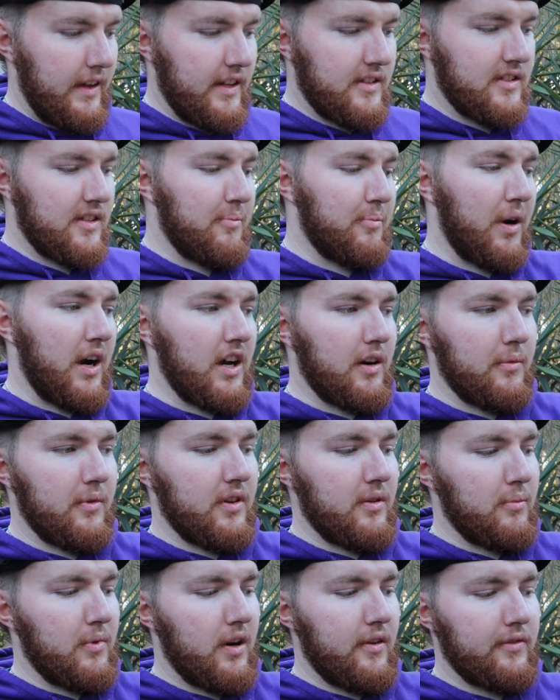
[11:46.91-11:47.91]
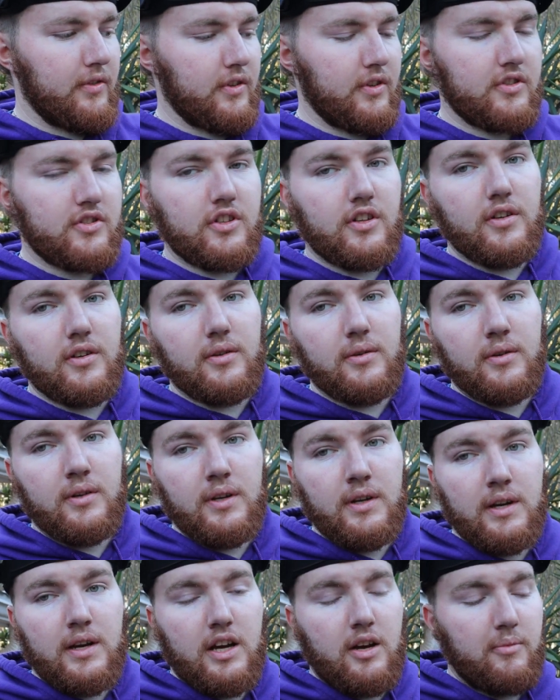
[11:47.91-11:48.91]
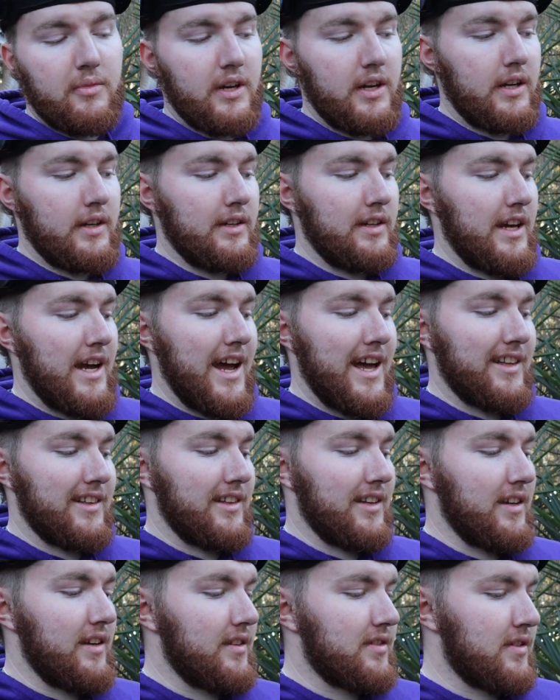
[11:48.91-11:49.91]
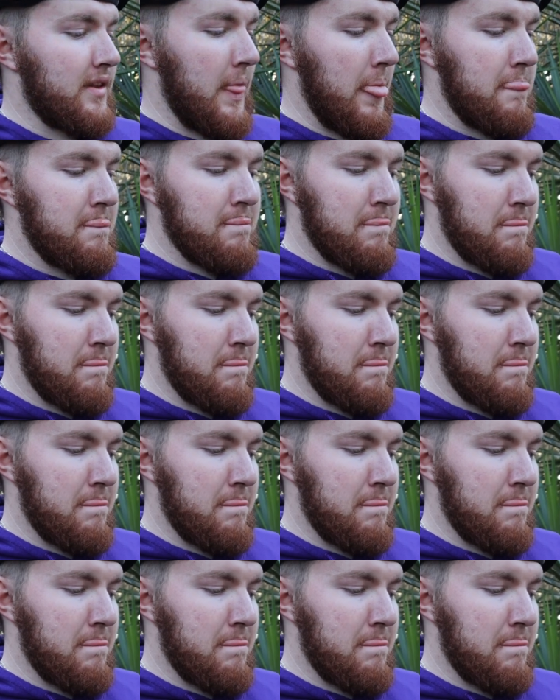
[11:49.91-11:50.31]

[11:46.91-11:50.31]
That's the bottom of the muffler. So I mean, at least